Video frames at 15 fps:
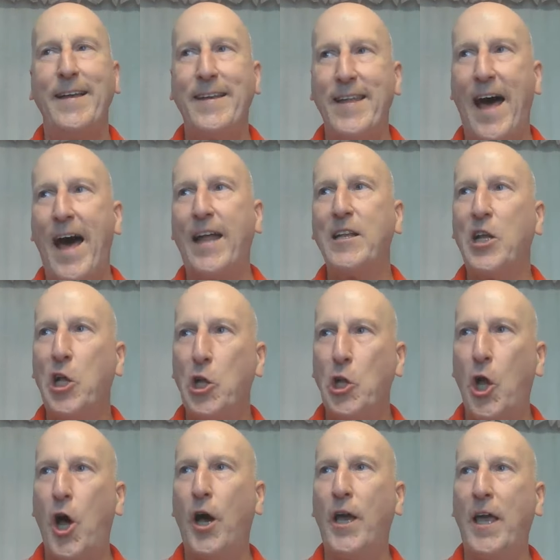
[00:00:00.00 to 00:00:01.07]
not
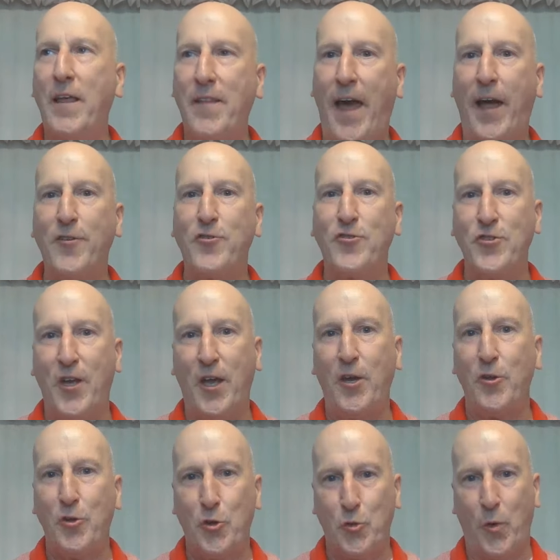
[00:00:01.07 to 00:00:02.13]
clogging that
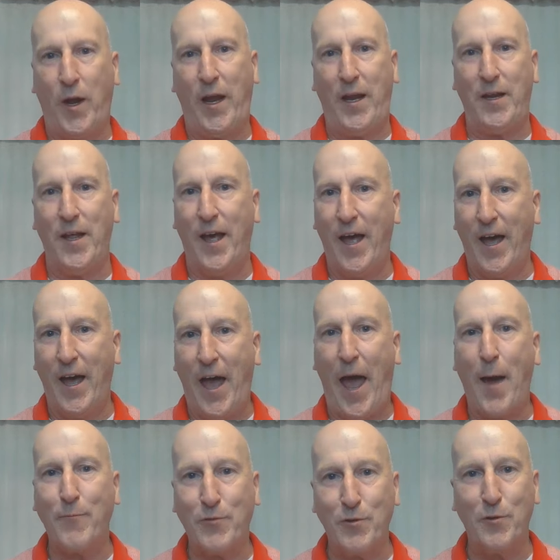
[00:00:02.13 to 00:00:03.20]
sink drain.
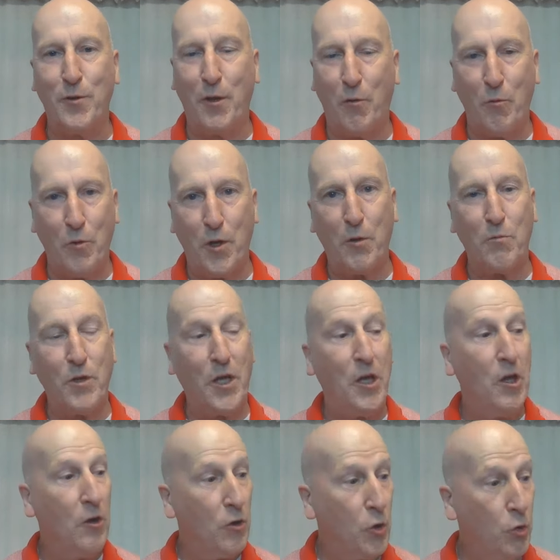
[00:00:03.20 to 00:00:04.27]
Absolutely. Really, really
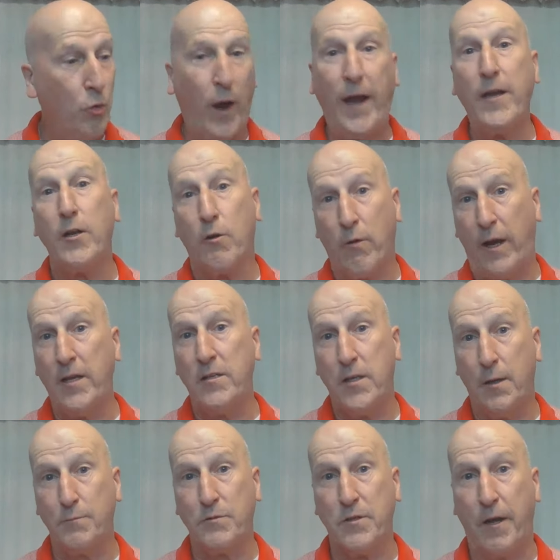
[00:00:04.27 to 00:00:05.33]
great
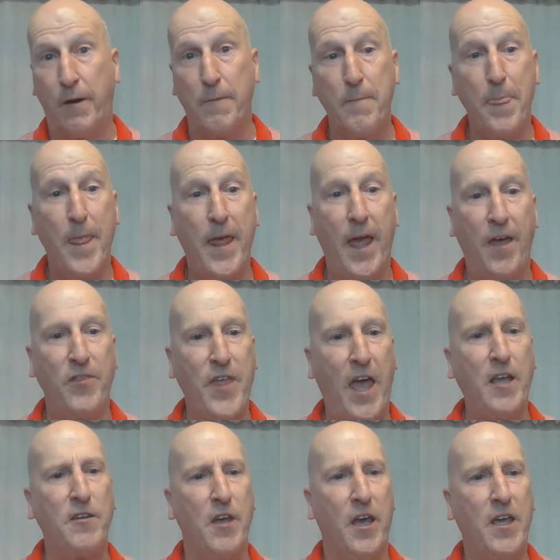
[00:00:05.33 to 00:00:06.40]
tips there. And
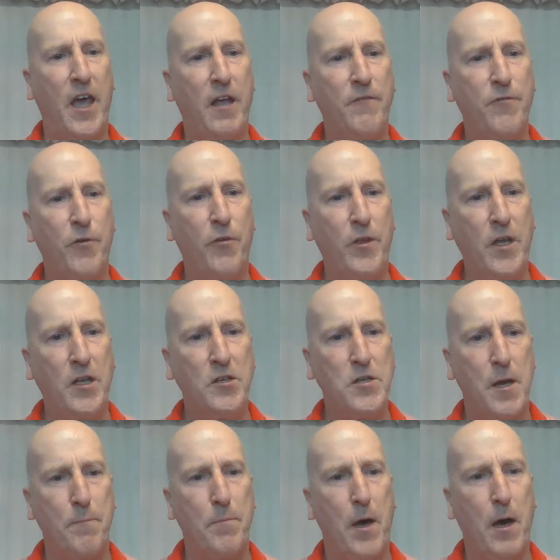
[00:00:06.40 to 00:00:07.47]
thanks again for the
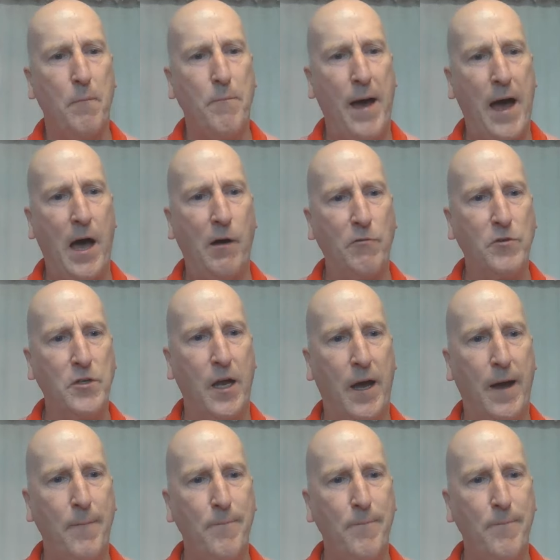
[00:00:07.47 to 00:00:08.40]
tip about